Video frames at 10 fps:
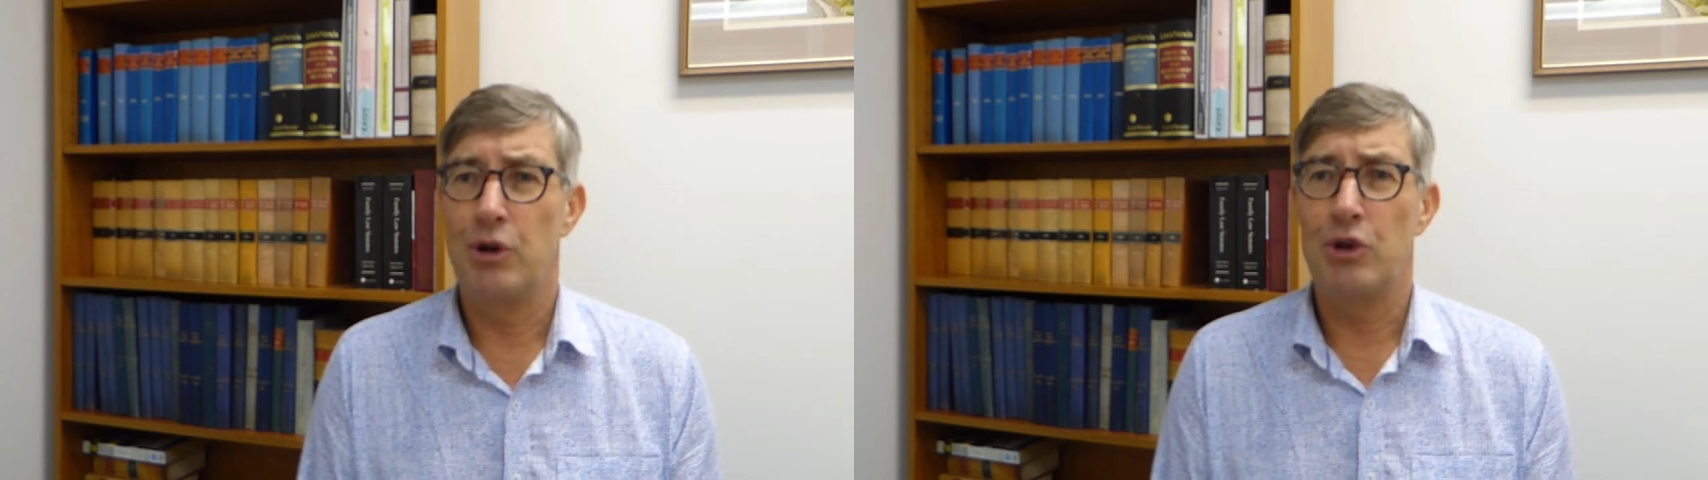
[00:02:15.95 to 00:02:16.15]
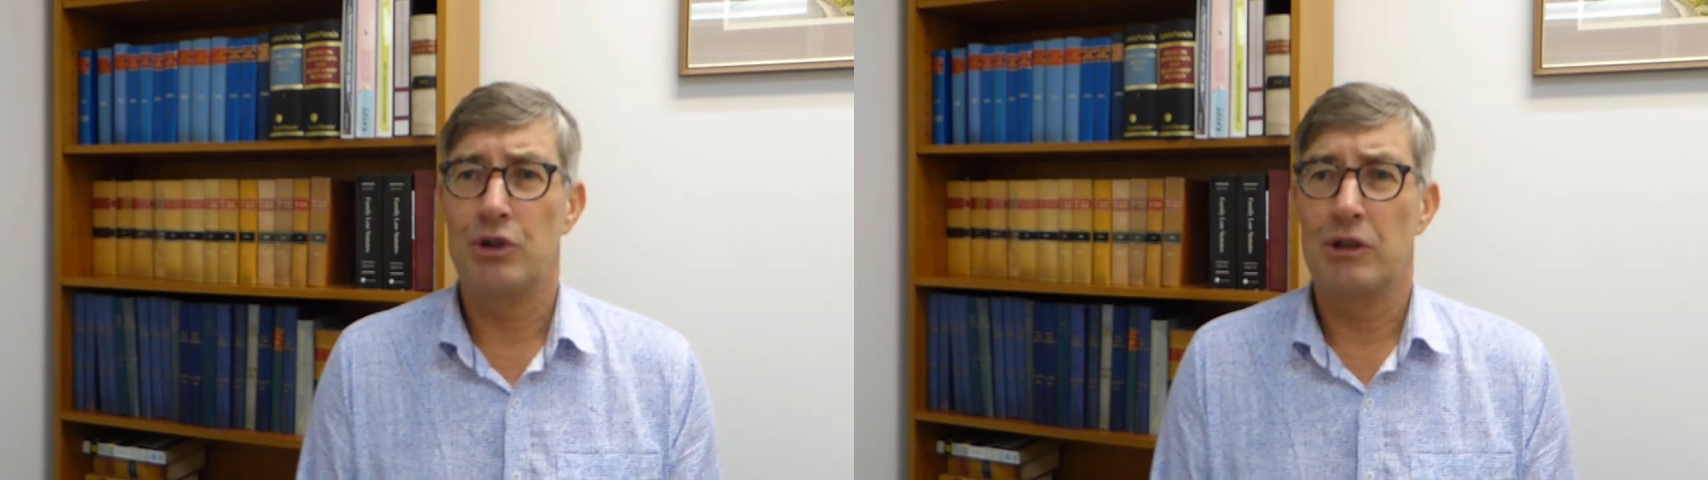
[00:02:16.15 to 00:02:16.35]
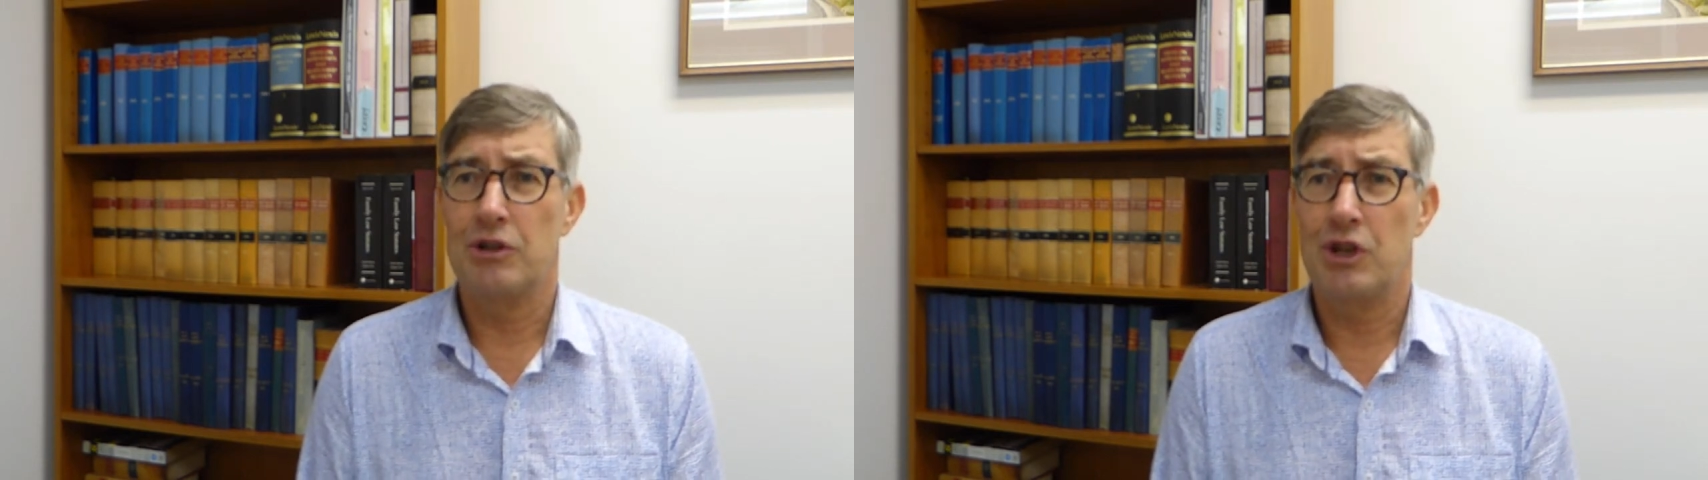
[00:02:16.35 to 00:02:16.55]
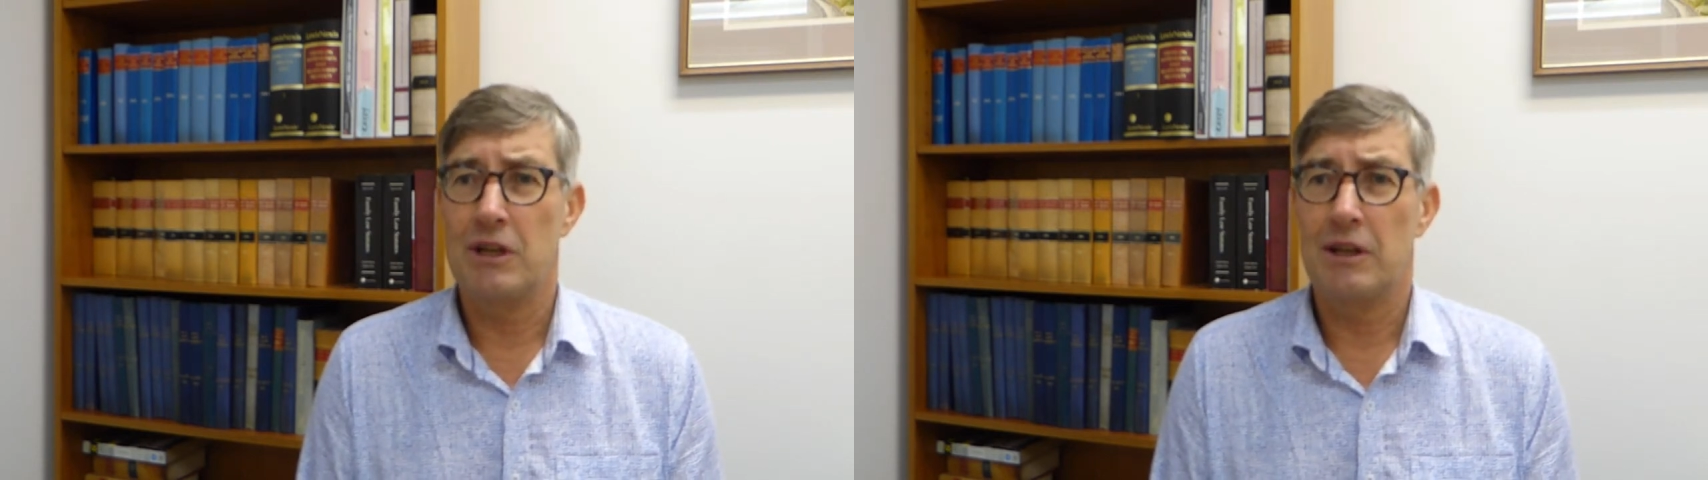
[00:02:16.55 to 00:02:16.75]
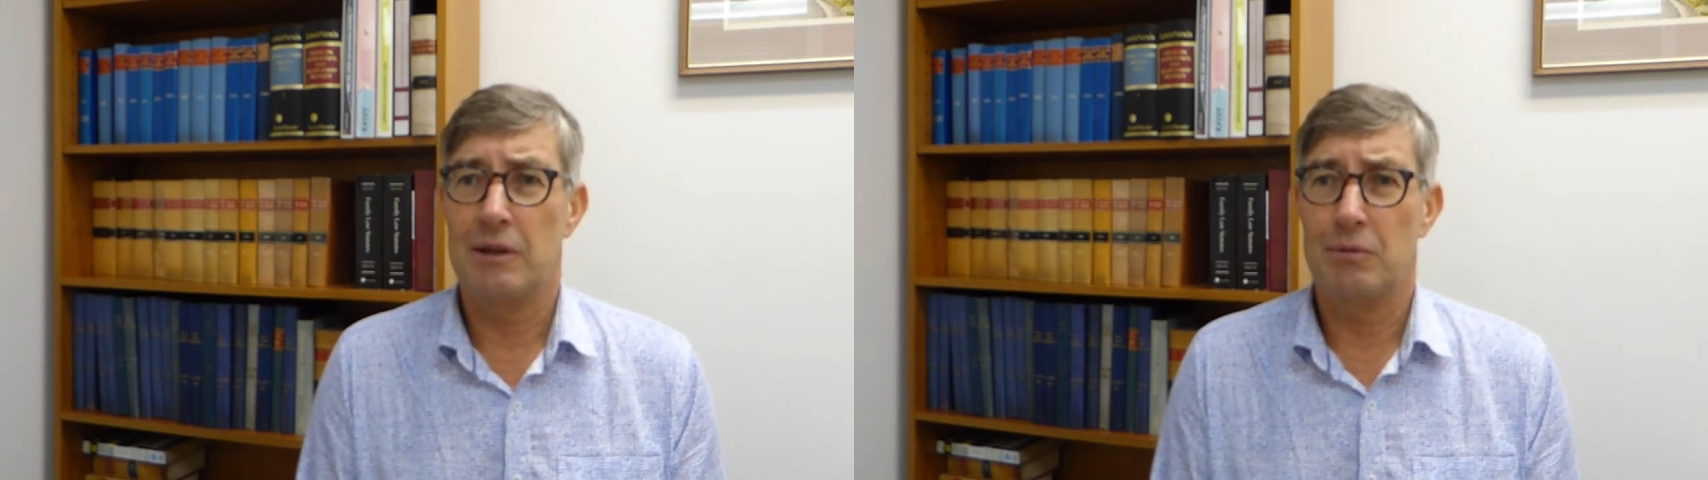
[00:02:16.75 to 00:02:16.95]
personal
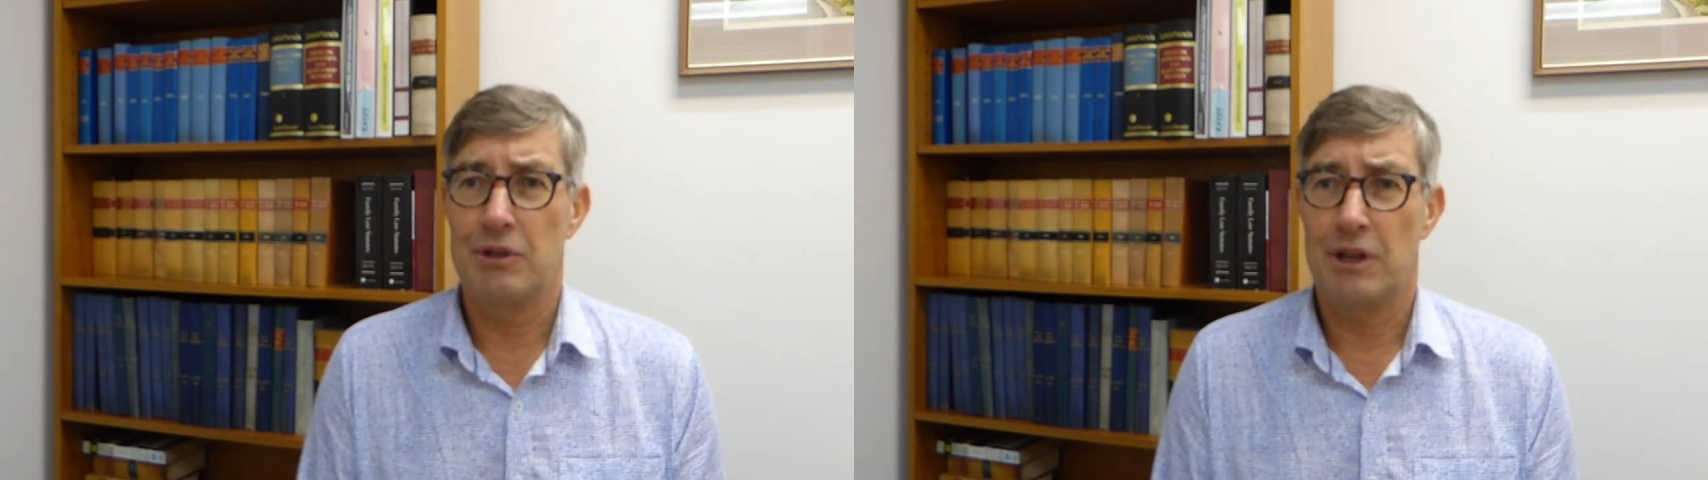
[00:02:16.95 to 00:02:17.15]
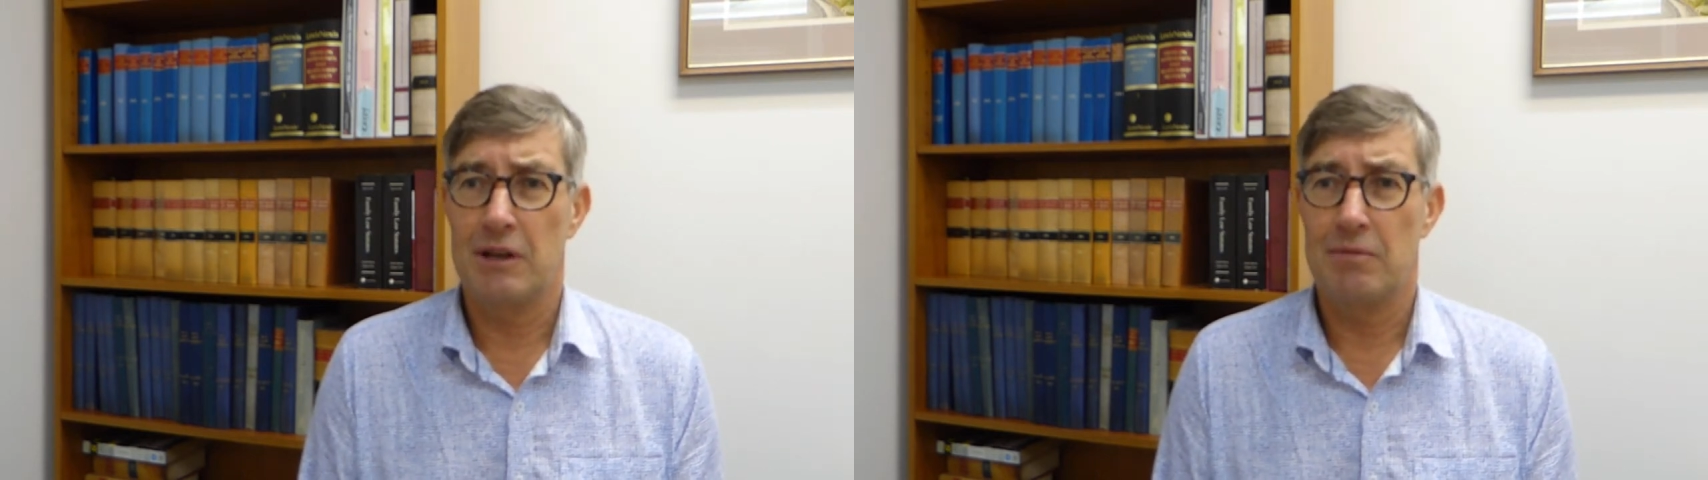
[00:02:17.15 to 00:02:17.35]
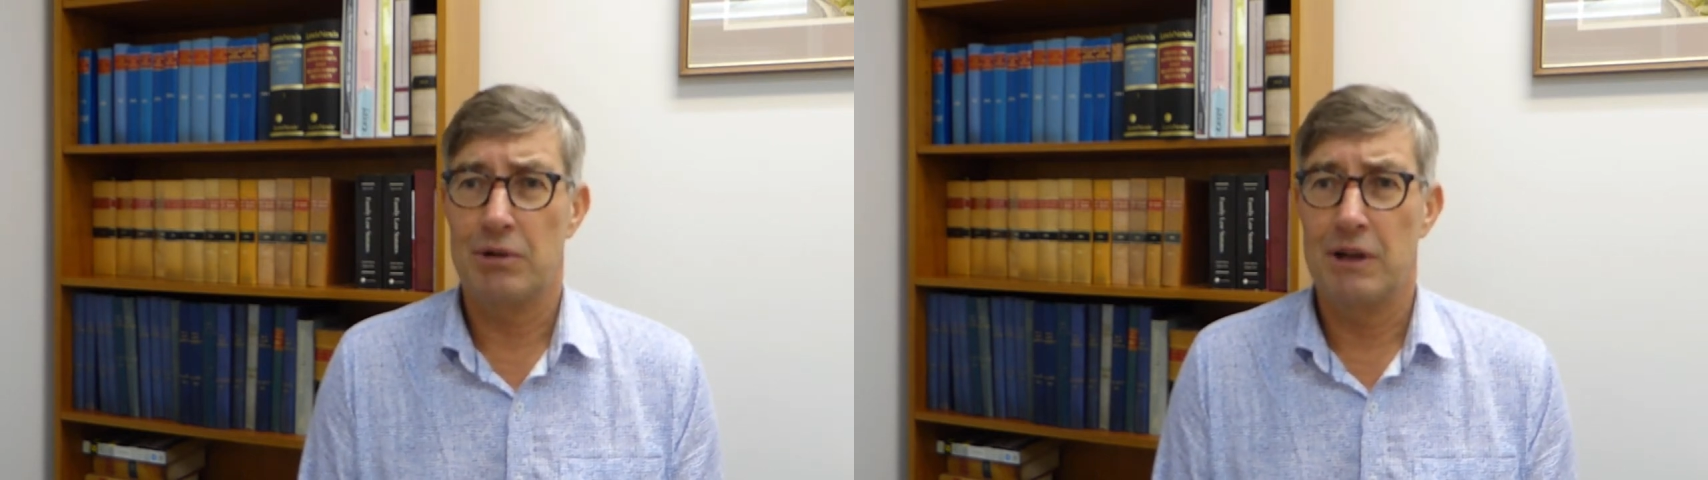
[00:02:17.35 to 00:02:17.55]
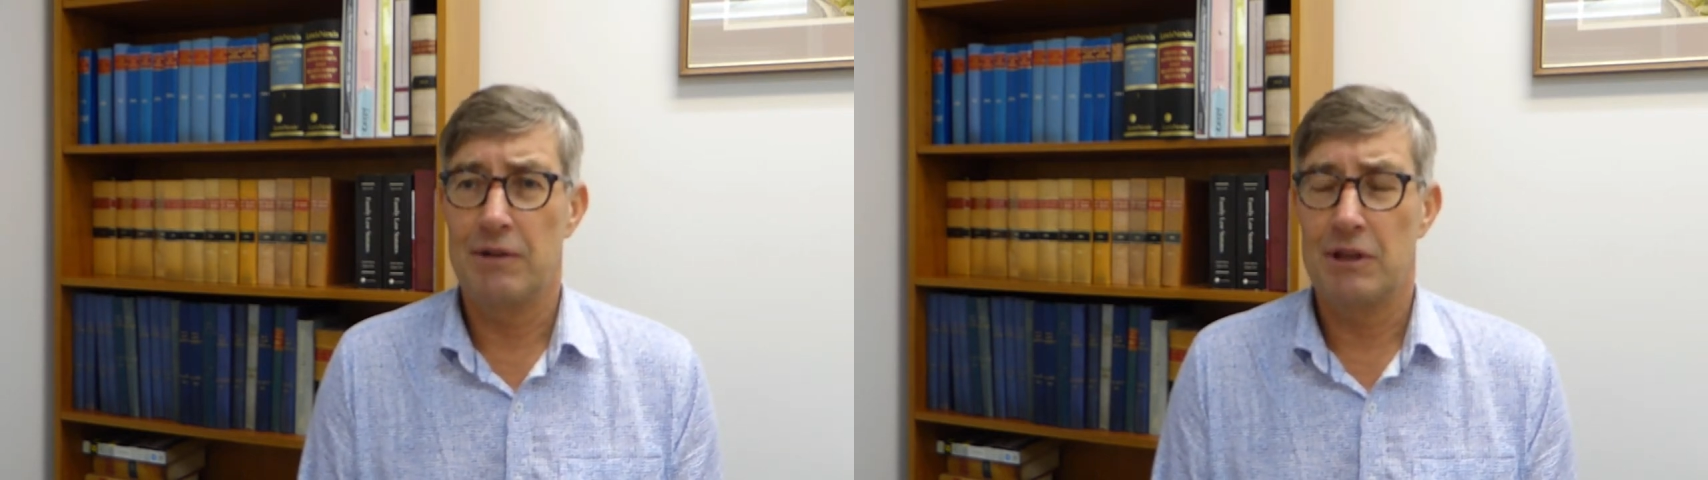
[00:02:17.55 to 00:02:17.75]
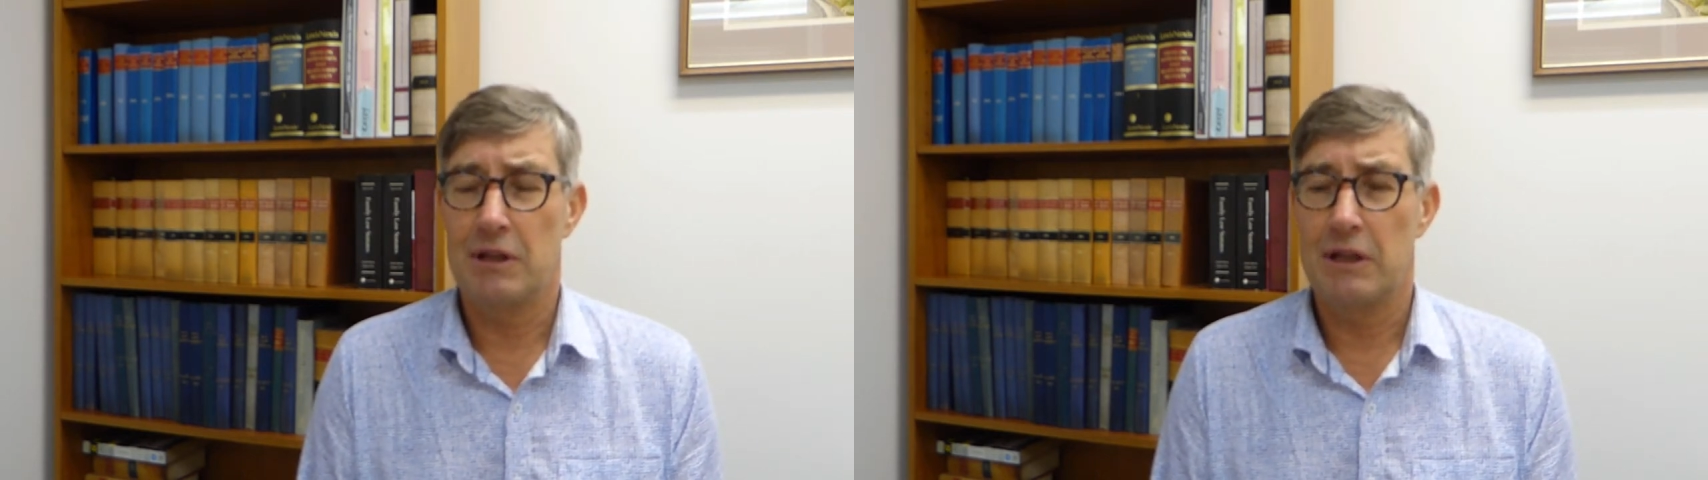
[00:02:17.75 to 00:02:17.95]
agenda that was hidden
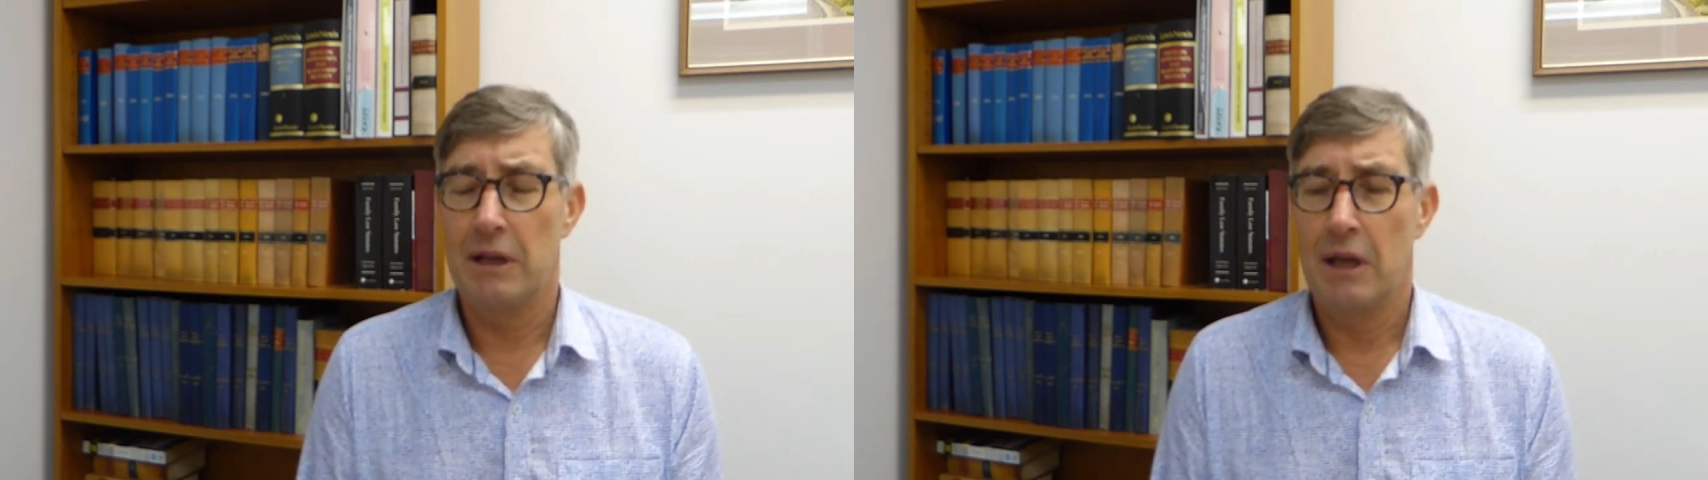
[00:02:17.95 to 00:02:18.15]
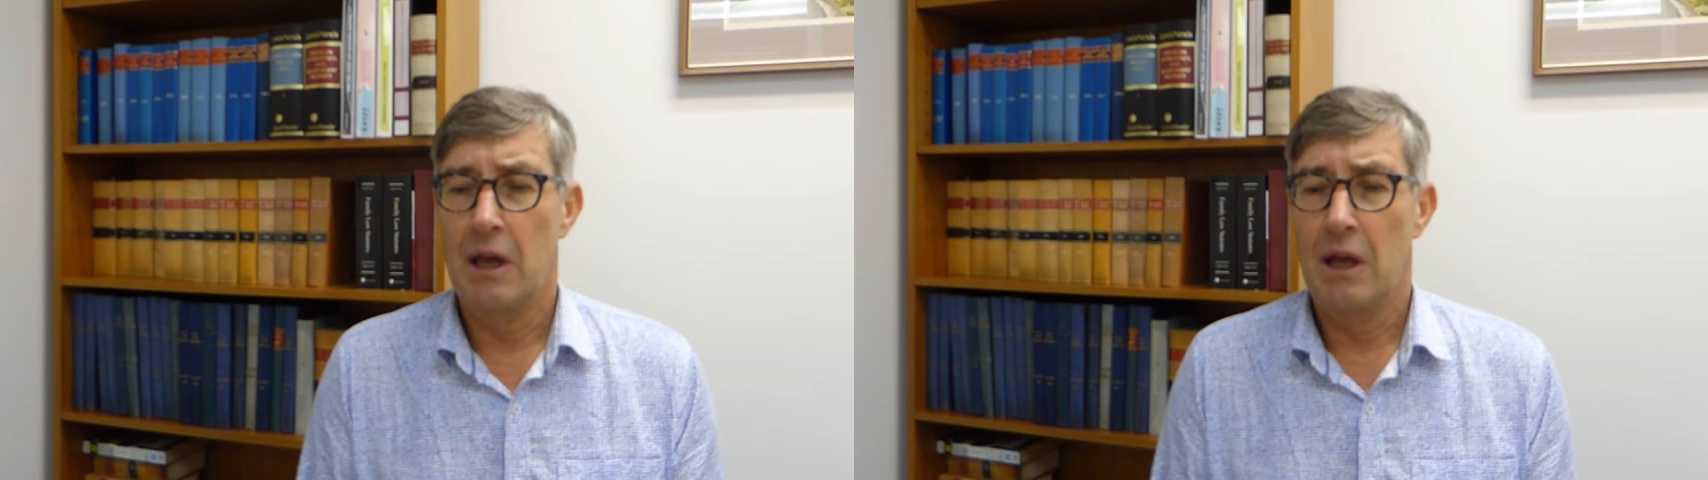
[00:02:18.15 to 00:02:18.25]
previously,